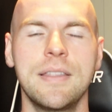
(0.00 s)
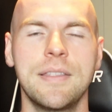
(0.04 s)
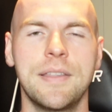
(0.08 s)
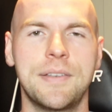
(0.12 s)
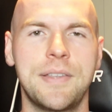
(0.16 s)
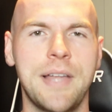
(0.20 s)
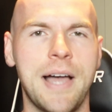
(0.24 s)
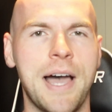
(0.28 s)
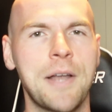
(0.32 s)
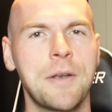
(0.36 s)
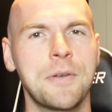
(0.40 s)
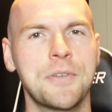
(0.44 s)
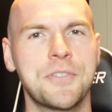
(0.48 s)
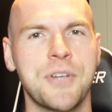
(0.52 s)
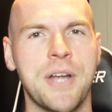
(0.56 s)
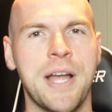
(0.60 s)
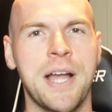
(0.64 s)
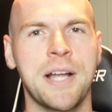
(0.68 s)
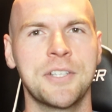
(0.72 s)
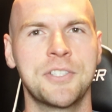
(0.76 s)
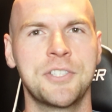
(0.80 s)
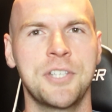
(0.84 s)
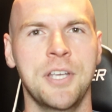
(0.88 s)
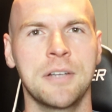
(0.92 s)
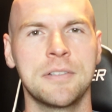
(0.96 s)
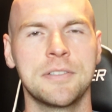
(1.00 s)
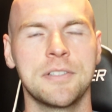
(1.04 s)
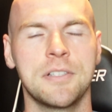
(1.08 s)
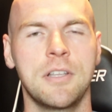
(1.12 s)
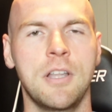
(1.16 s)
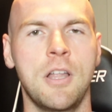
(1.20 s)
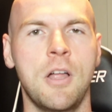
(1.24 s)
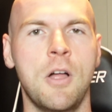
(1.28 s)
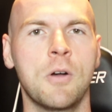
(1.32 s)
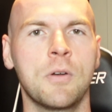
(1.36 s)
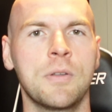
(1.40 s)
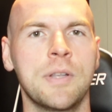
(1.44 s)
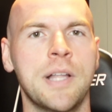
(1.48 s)
The title track chugs
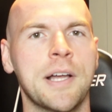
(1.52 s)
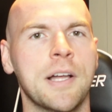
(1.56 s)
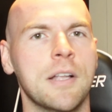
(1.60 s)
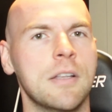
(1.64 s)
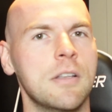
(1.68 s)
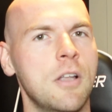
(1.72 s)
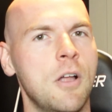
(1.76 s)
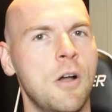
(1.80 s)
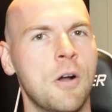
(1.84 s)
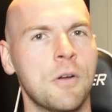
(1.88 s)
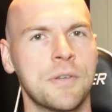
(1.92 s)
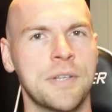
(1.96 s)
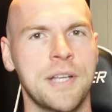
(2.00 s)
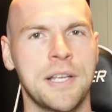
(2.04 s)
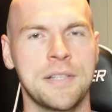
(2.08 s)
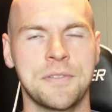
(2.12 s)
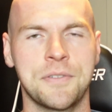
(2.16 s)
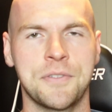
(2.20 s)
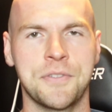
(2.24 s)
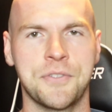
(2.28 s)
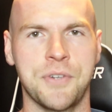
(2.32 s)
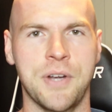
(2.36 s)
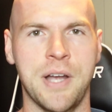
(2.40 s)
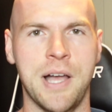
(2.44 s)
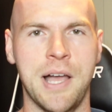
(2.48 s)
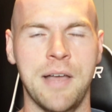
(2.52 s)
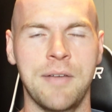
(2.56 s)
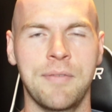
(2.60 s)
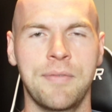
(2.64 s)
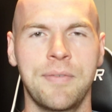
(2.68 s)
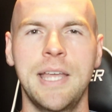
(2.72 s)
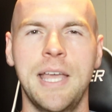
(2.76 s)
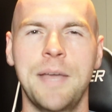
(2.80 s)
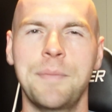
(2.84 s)
along like a long desert drive,